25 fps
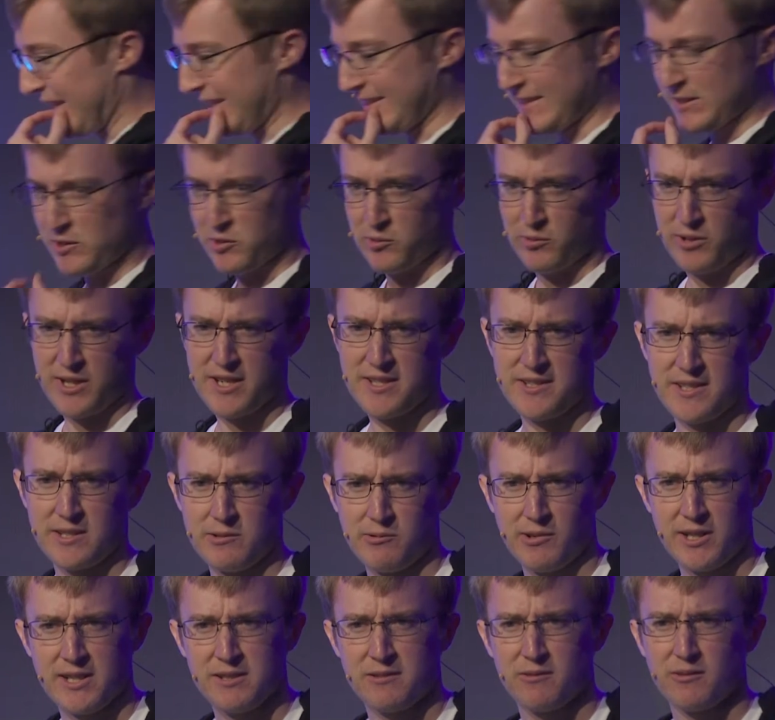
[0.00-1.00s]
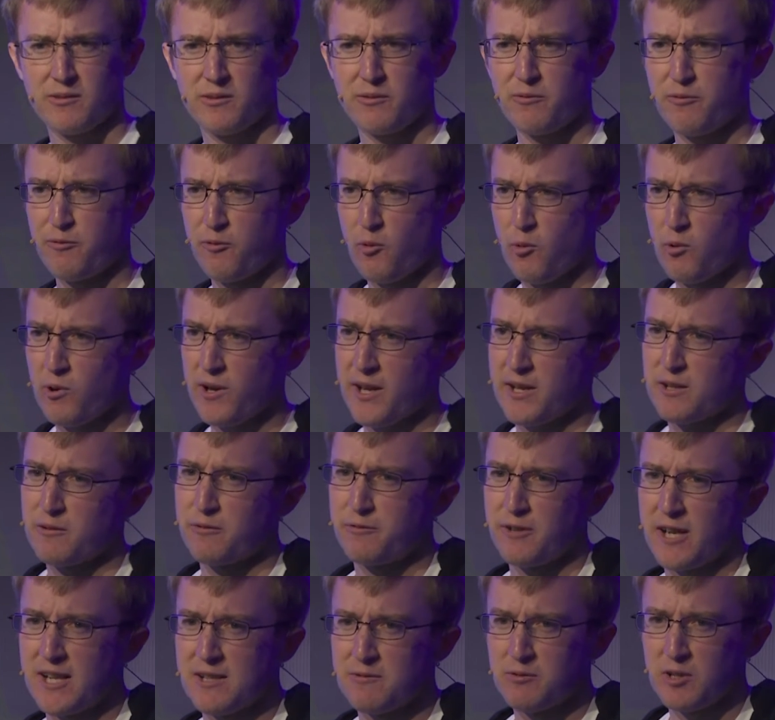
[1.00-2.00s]
And that's crazy, right? 4 out of
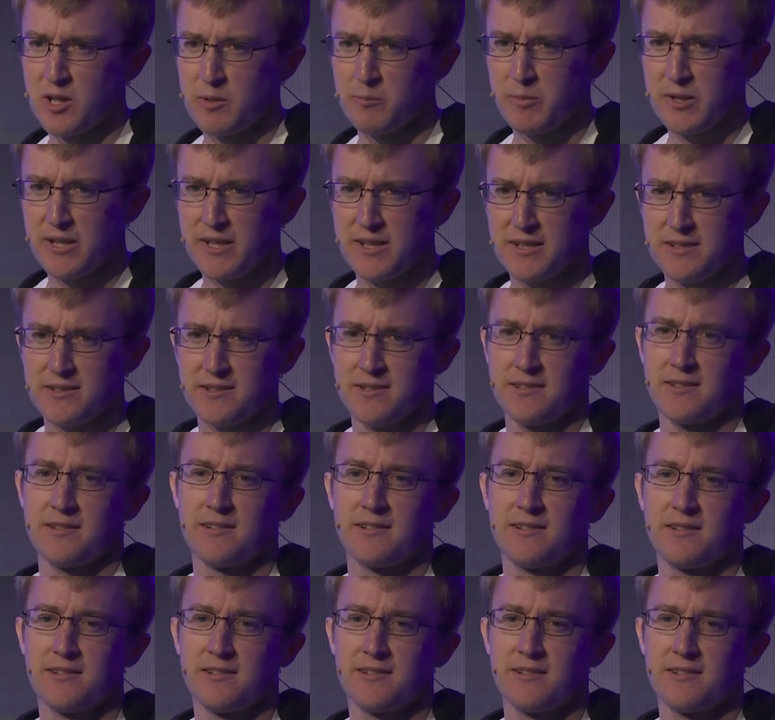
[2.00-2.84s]
5 companies